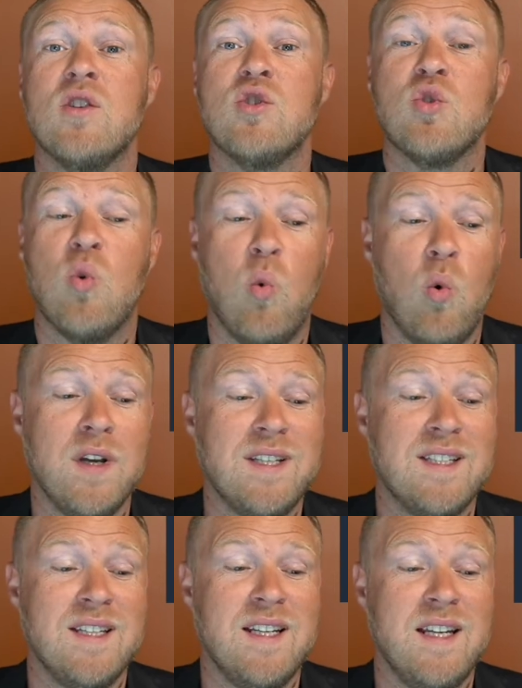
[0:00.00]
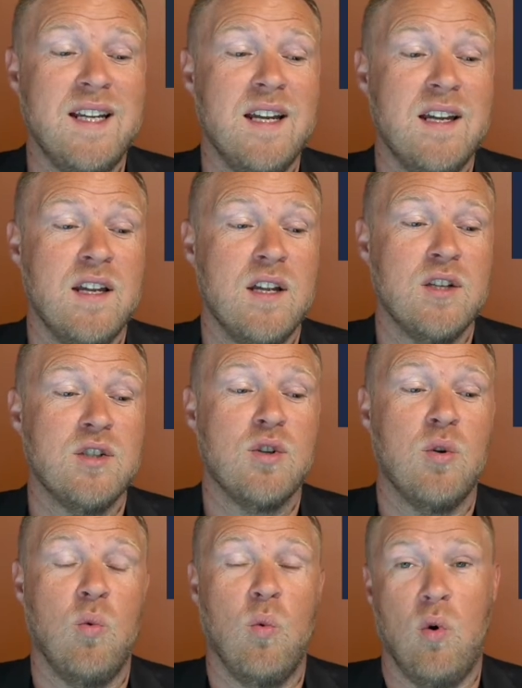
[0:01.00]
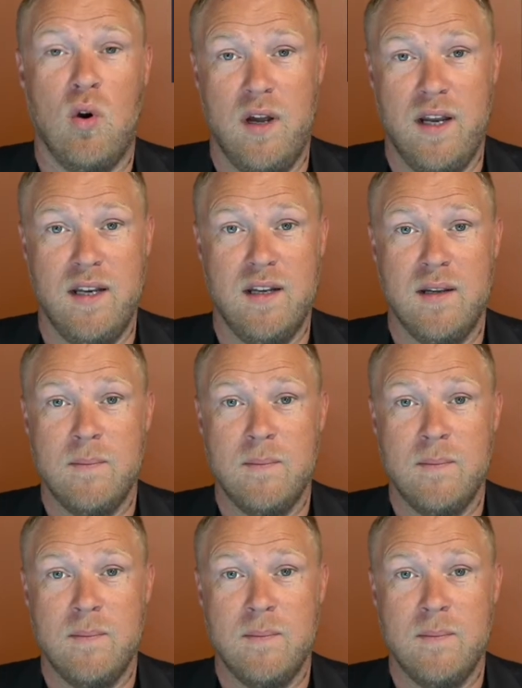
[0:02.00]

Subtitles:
20 to 1.